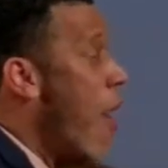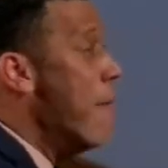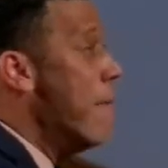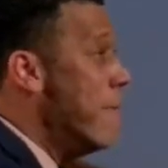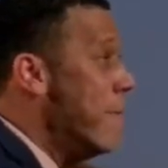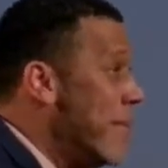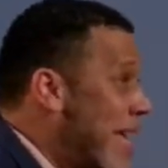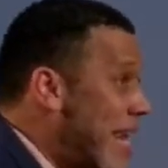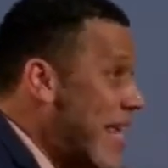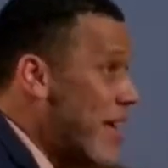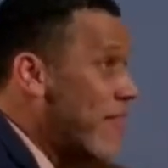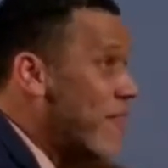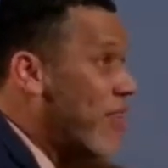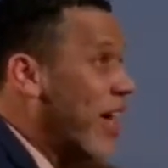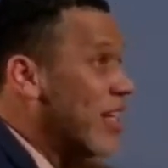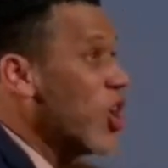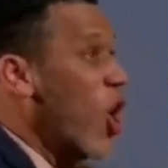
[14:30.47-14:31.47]
many
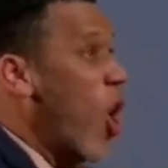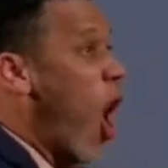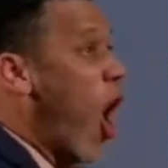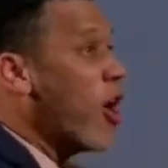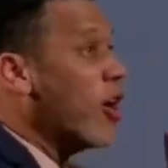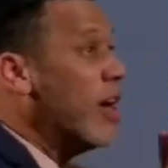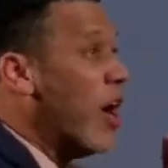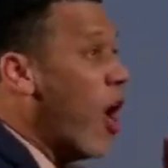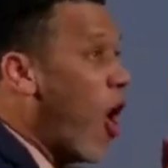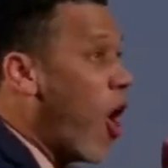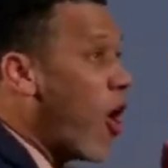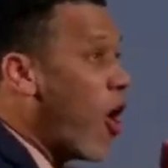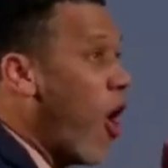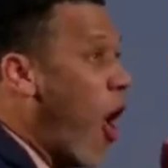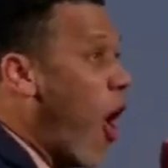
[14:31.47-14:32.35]
of us are, are,